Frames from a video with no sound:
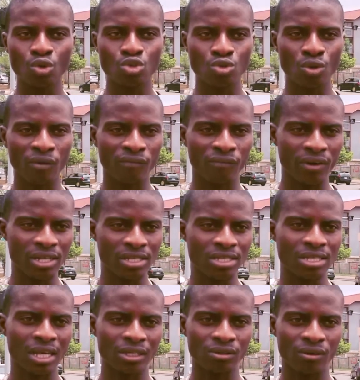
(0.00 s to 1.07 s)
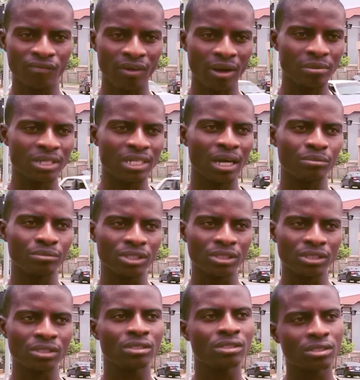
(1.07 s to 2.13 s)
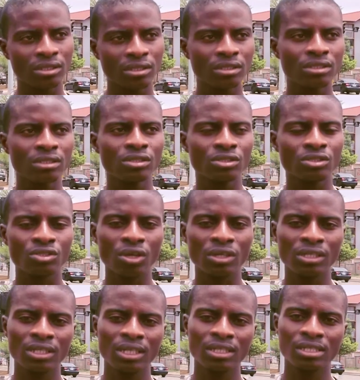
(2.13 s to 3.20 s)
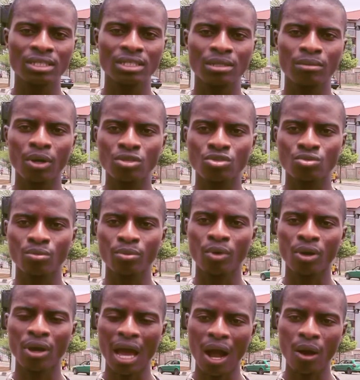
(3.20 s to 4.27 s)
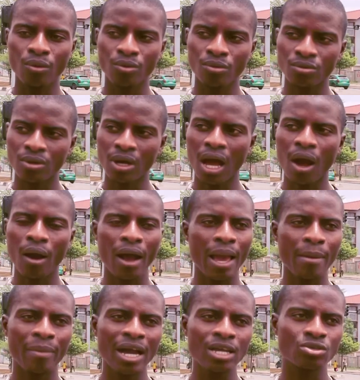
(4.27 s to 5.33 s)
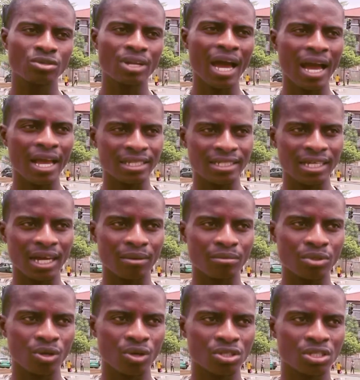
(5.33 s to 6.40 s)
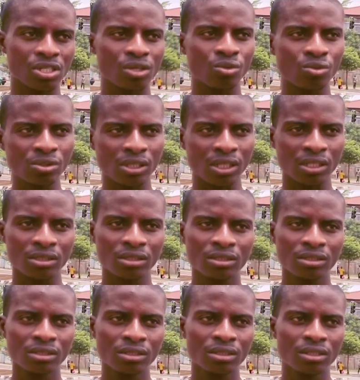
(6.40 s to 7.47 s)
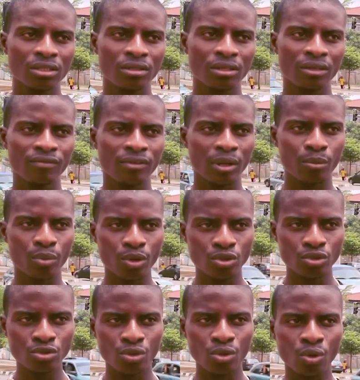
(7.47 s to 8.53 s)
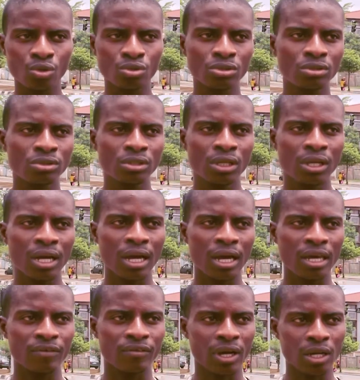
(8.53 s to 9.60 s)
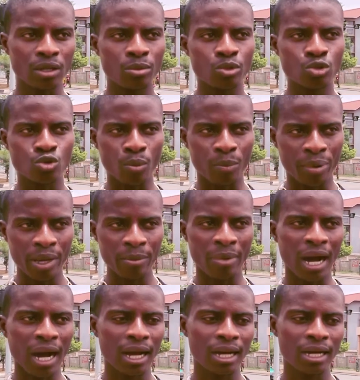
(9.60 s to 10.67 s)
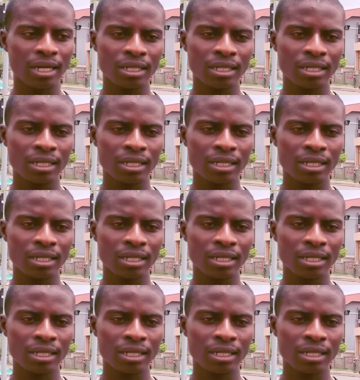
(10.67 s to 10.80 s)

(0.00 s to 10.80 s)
go to your friends and your family and be talking anything about you. But I buy to that idea because it's a good thing. They borrow you loan, if you cannot be able to pay back,